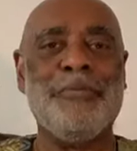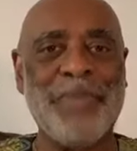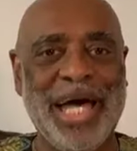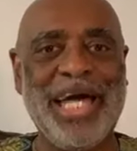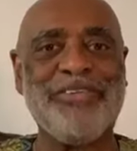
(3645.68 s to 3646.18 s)

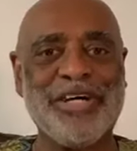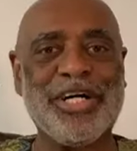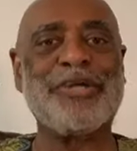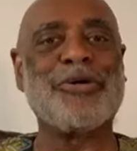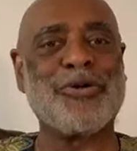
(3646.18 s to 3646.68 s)
may
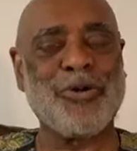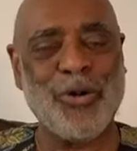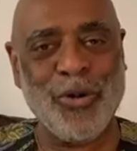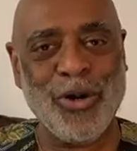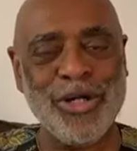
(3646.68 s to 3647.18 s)
the
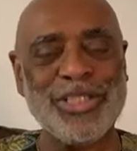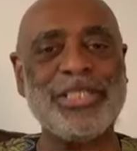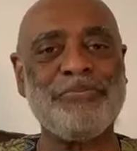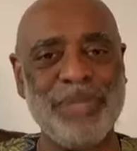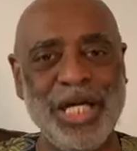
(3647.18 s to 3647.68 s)

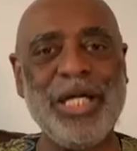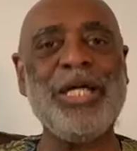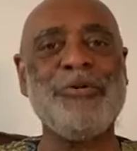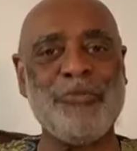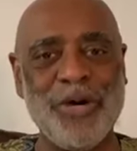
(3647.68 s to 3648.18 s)
course
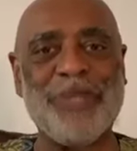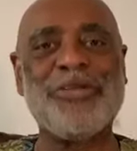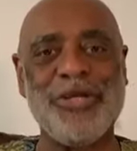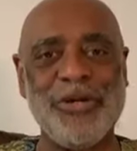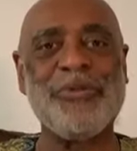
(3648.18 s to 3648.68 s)
be
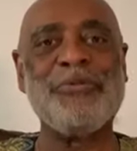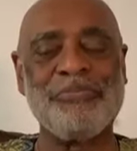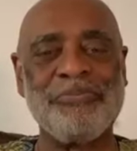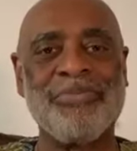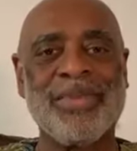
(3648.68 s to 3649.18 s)
with you.
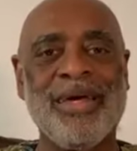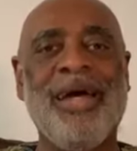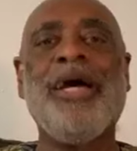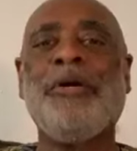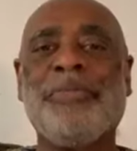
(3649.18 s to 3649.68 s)

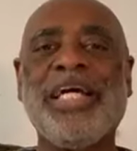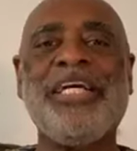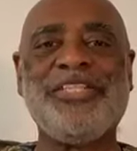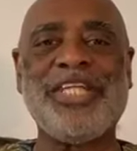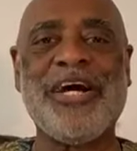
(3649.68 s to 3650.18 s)

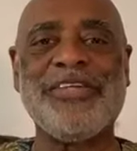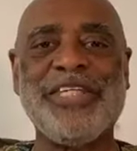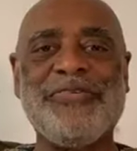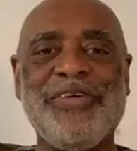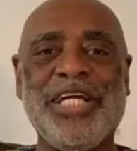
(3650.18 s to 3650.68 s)
Please share
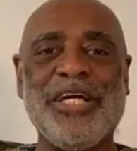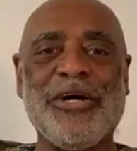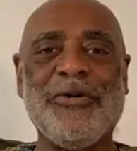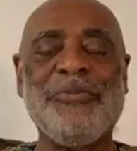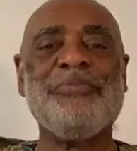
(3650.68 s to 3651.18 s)
this
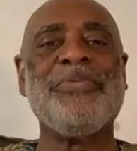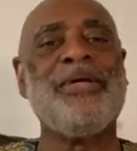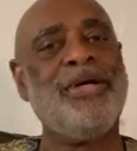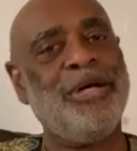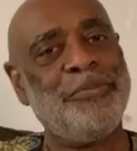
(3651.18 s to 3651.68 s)
video.
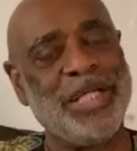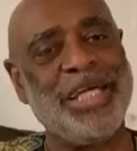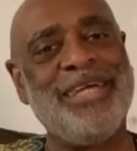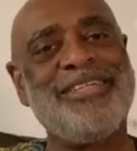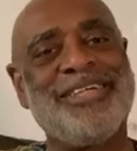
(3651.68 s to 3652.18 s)

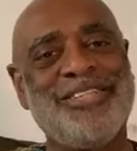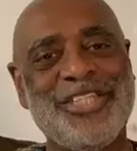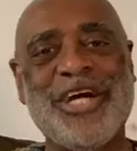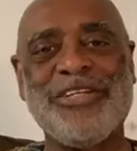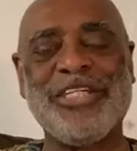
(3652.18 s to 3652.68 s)
Please
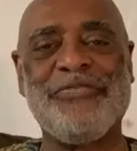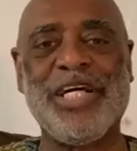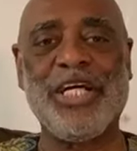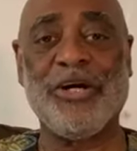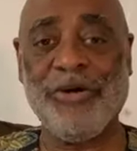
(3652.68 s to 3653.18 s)
share this
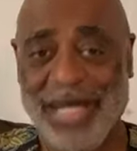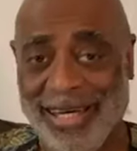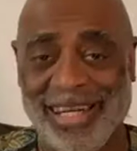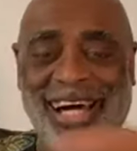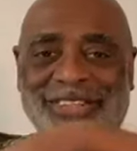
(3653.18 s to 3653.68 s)
video.
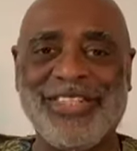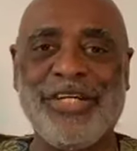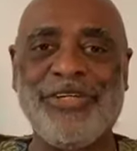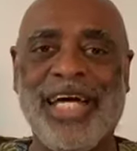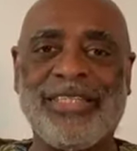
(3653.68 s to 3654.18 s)
And I'll
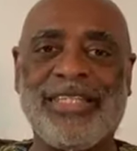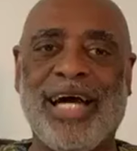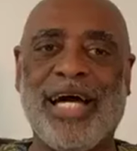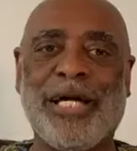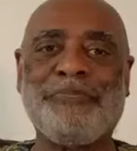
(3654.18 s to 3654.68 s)
see you next
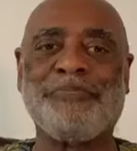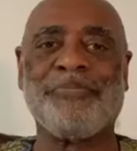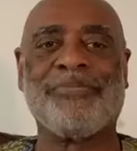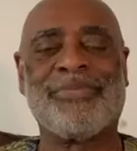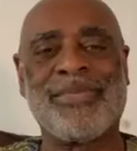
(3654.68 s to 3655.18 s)
time.
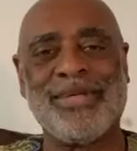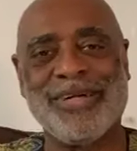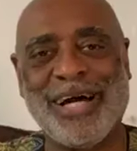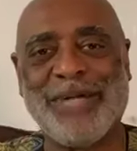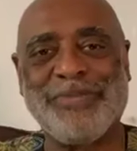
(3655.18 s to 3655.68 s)

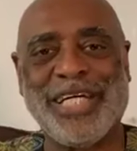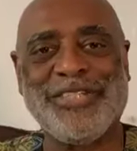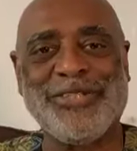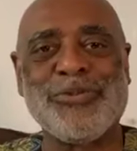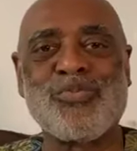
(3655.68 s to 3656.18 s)
God
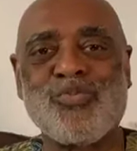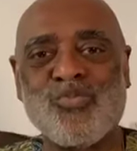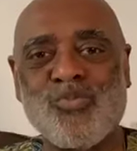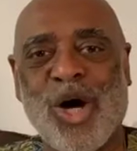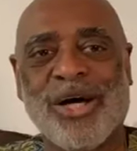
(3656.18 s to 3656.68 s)
bless you.
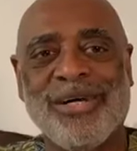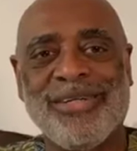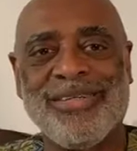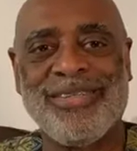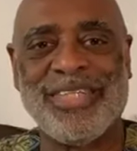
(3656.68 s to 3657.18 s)
Mwah.
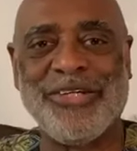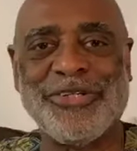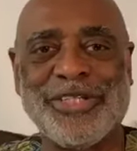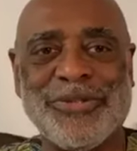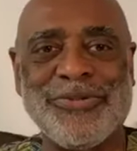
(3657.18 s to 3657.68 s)
See
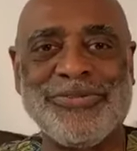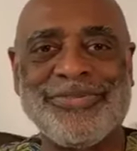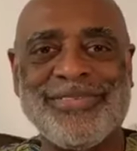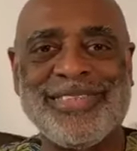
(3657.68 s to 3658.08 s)
you soon.